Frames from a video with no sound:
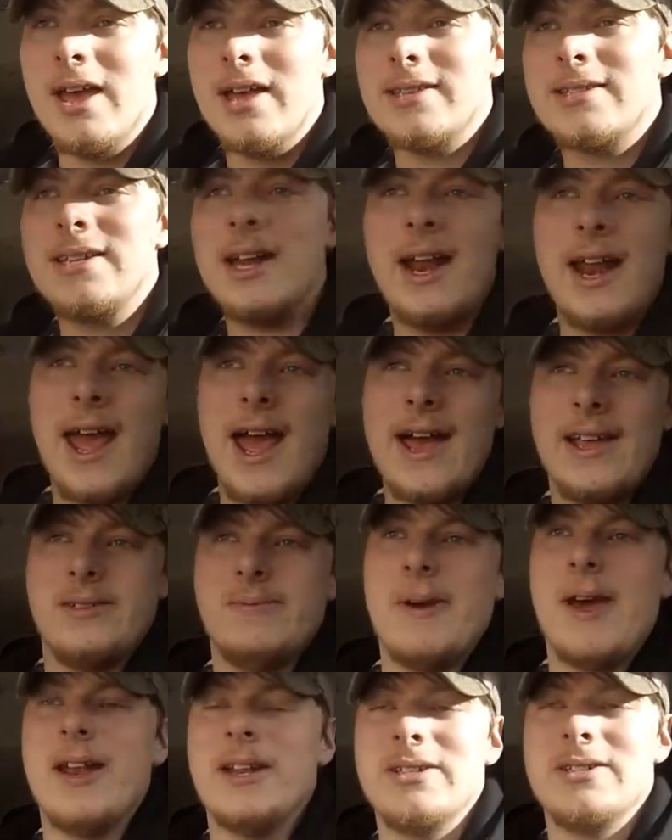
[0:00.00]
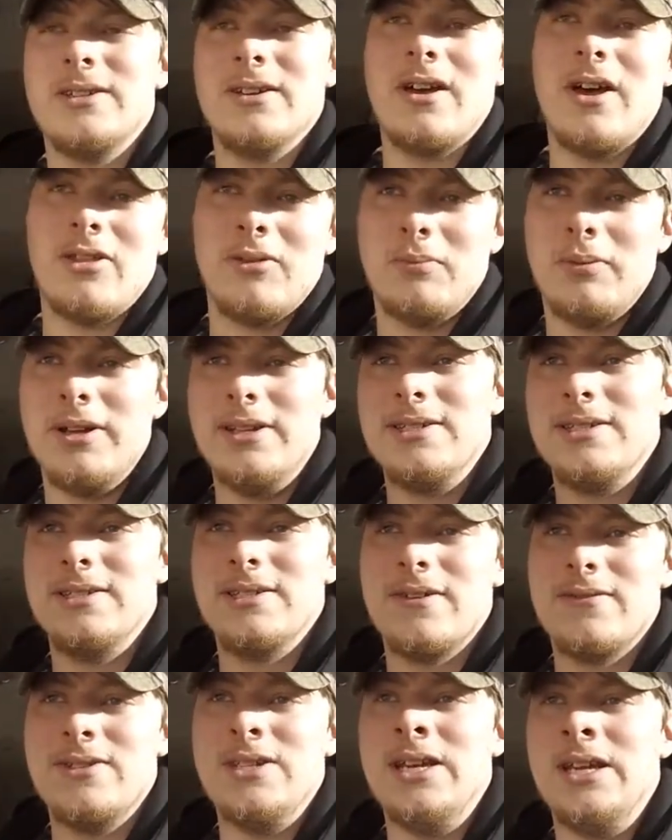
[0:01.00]
It's not as bad as other places
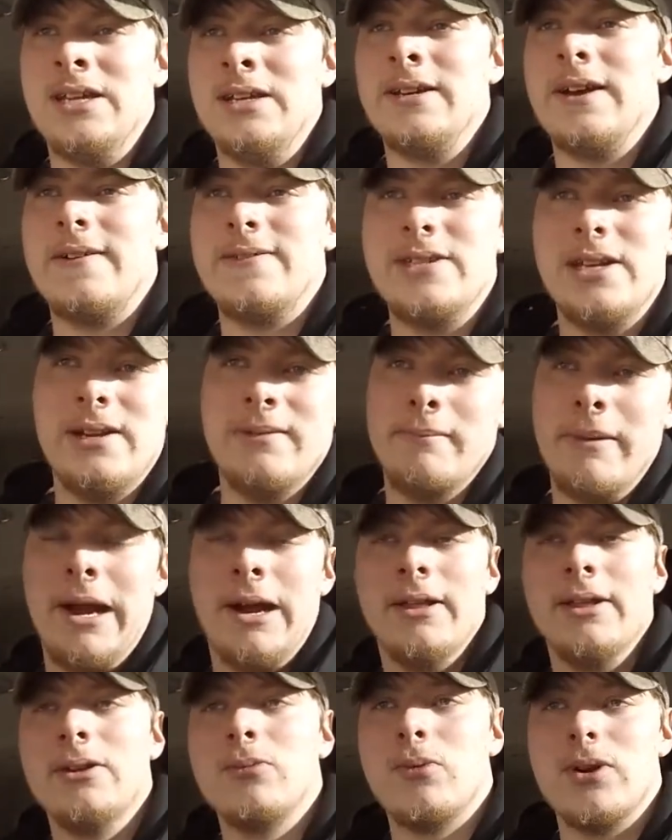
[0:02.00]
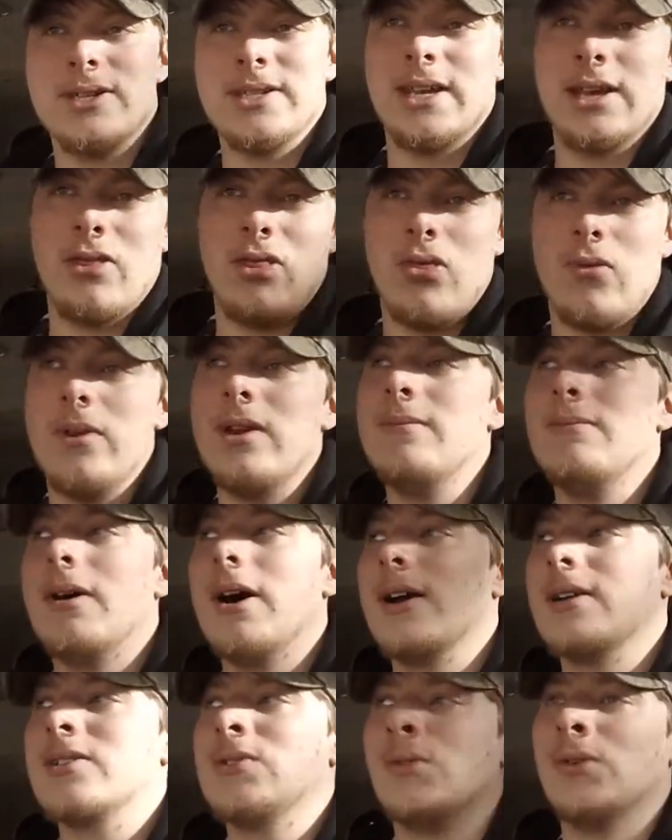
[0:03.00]
I've seen. I've seen in Maryland where it's like three
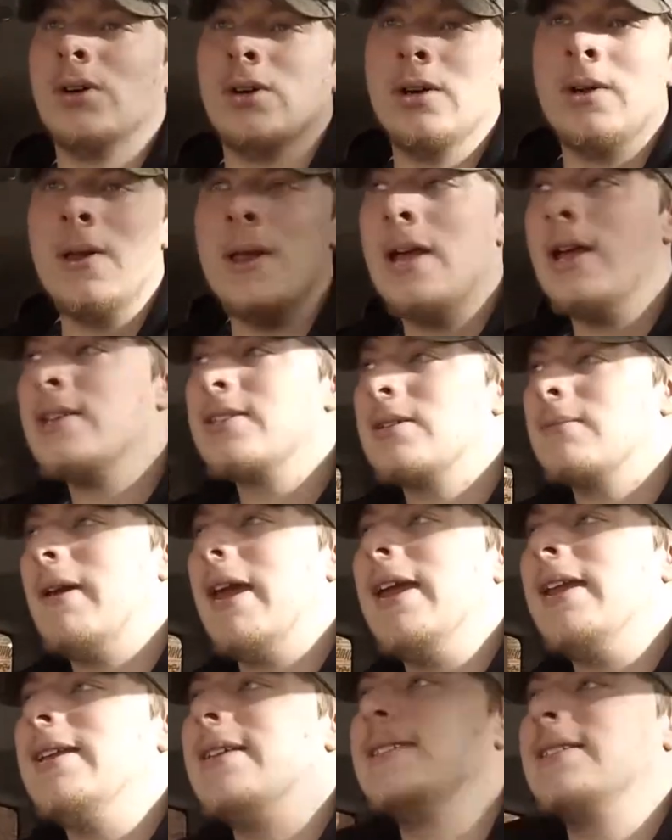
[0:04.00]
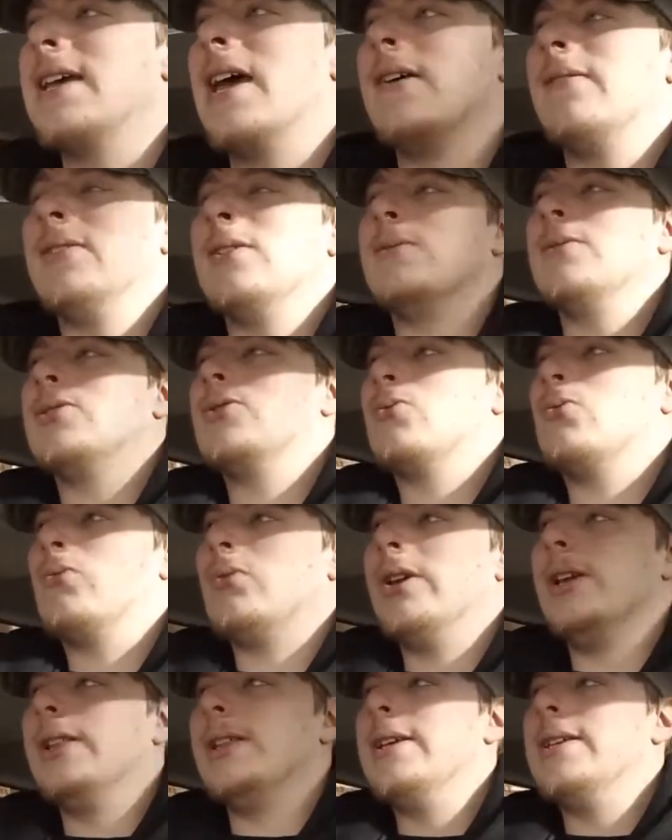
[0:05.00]
bucks for some 87, which
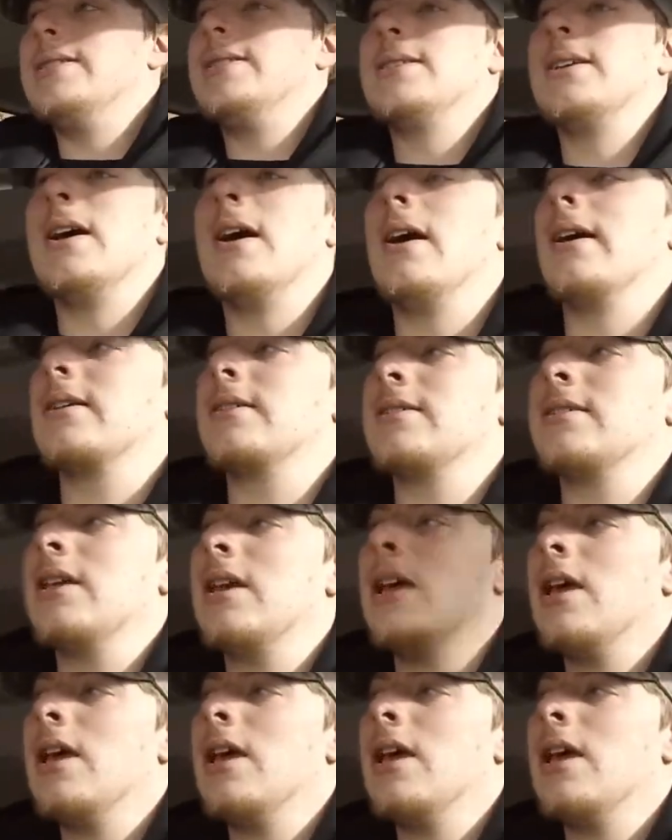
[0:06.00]
really sucks.